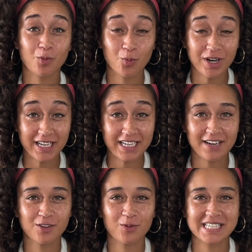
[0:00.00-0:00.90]
1
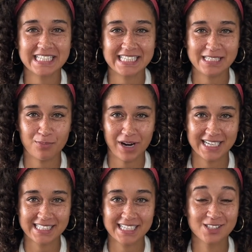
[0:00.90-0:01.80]
of the residency
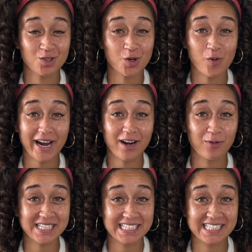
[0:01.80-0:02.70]
process to acquire
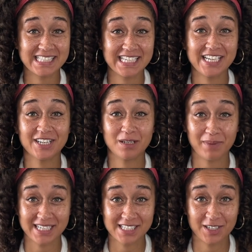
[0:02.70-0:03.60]
residency here in
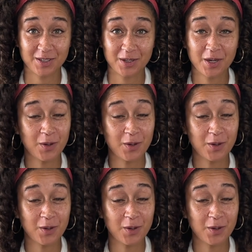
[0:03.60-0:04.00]
Mexico,